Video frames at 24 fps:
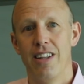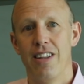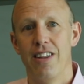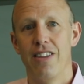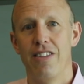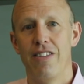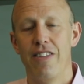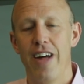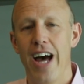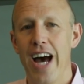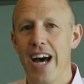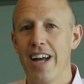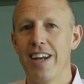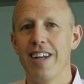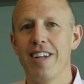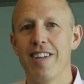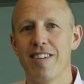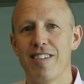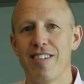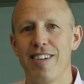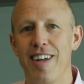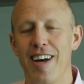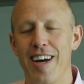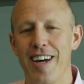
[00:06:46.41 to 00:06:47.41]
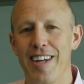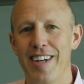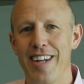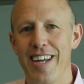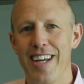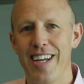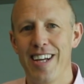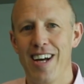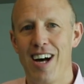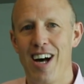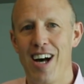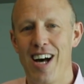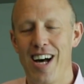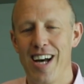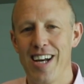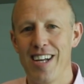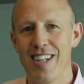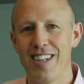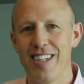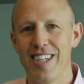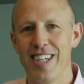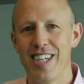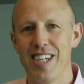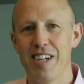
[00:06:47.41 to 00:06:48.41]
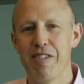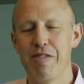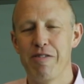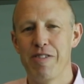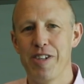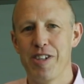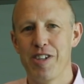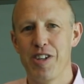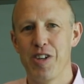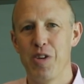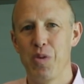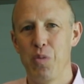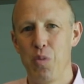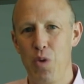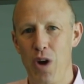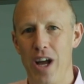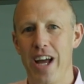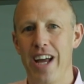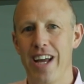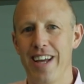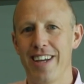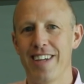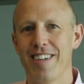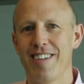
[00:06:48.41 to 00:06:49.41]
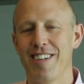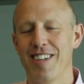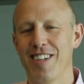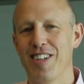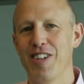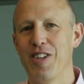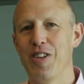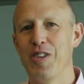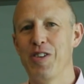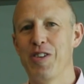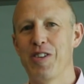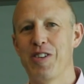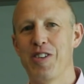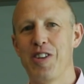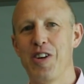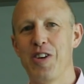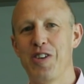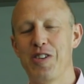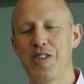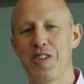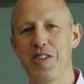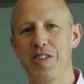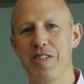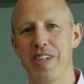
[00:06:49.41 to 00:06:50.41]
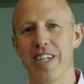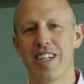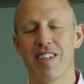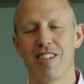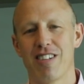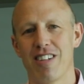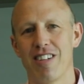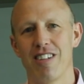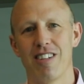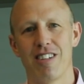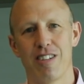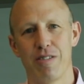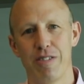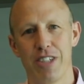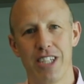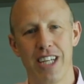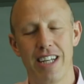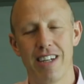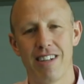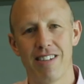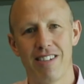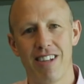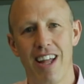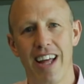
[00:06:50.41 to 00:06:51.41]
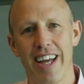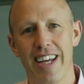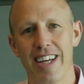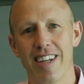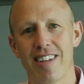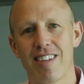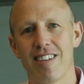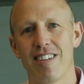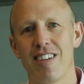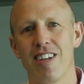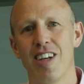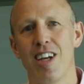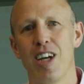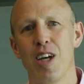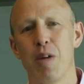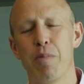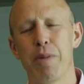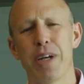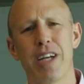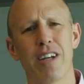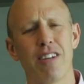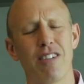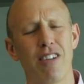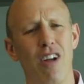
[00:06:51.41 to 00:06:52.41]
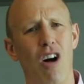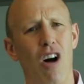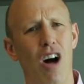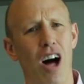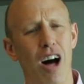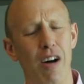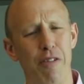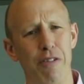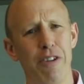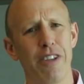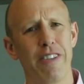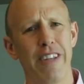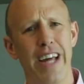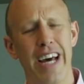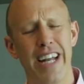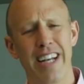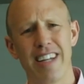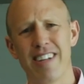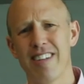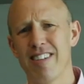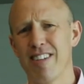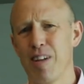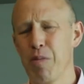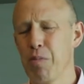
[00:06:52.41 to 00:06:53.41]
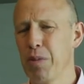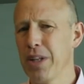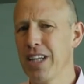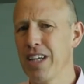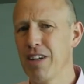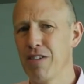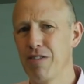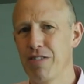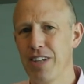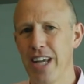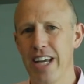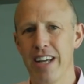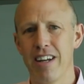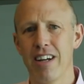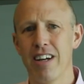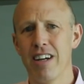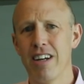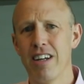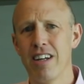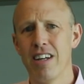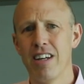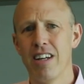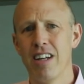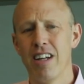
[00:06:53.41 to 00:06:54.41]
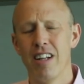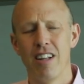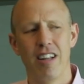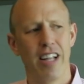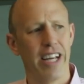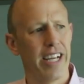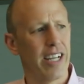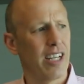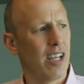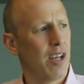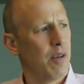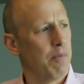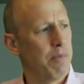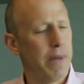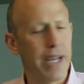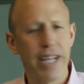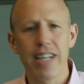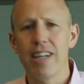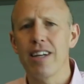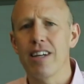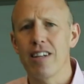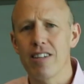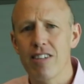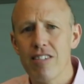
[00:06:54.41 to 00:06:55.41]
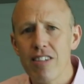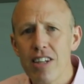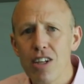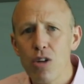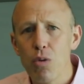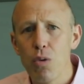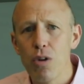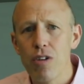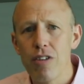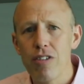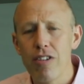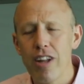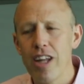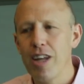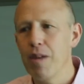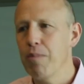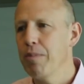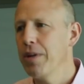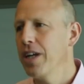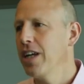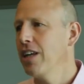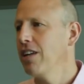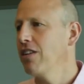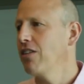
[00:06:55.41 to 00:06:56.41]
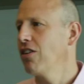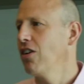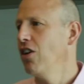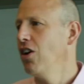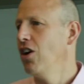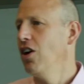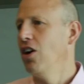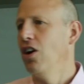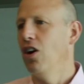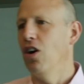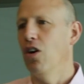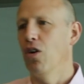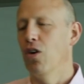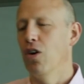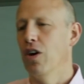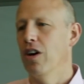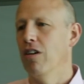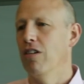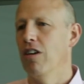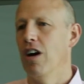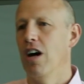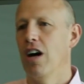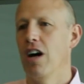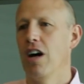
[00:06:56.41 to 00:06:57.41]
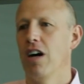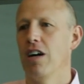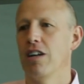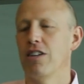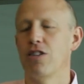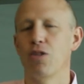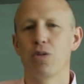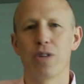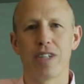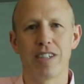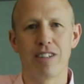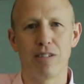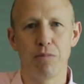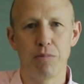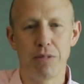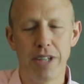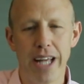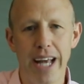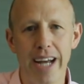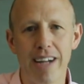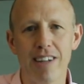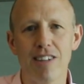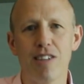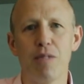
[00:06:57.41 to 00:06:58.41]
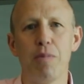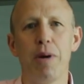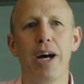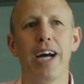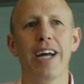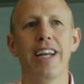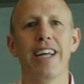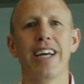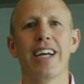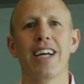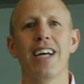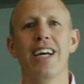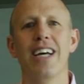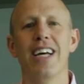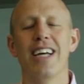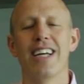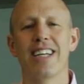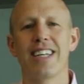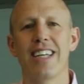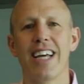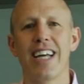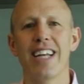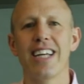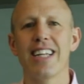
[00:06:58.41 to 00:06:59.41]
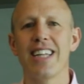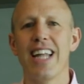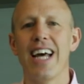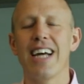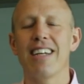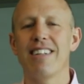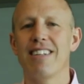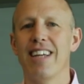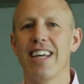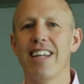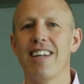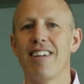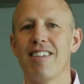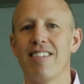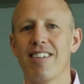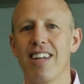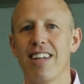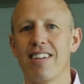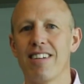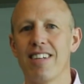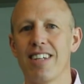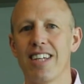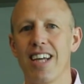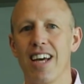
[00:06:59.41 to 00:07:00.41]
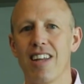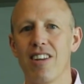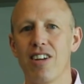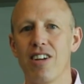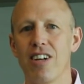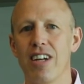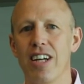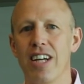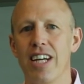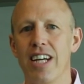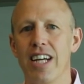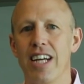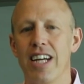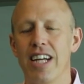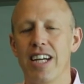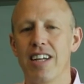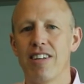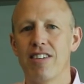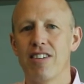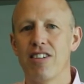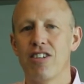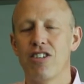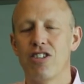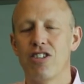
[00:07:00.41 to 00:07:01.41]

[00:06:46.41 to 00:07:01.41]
That is not a highly efficient way to use those unique skills of a data science, because often that assembly of data, like making a SQL statement or doing some text mining, getting that data set together is a